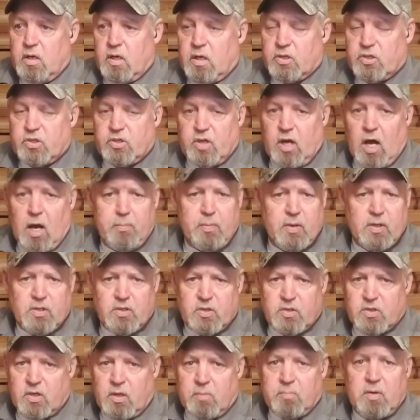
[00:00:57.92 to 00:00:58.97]

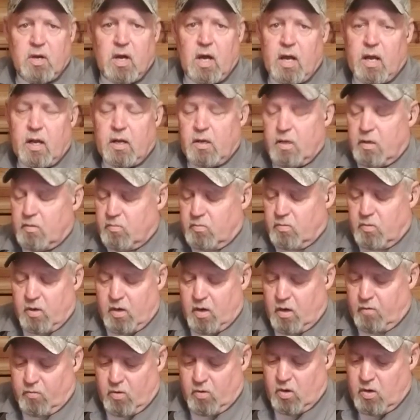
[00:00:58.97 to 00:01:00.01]
stoppage of some kind,
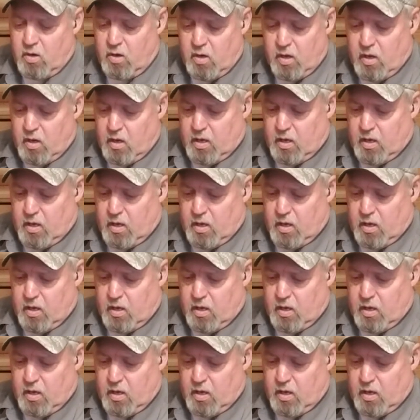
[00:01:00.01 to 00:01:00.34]
whatever,